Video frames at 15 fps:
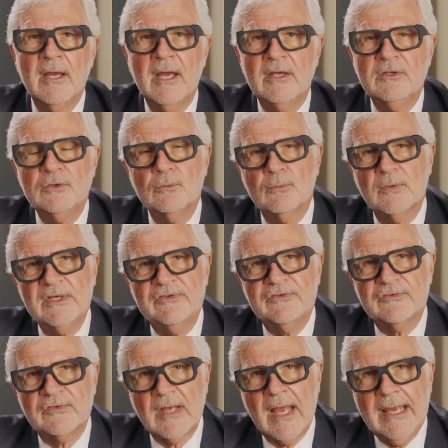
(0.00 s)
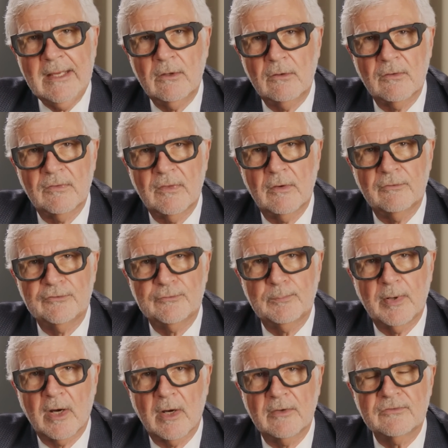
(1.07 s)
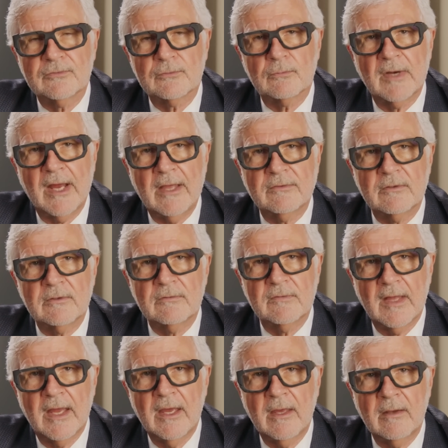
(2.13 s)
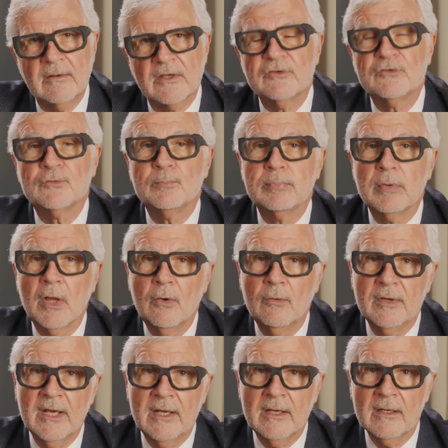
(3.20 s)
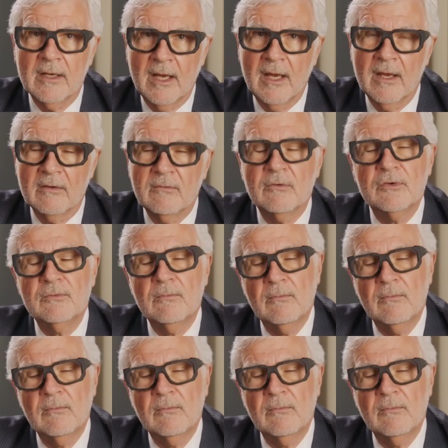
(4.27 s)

And you recycle those parts rather than exploding and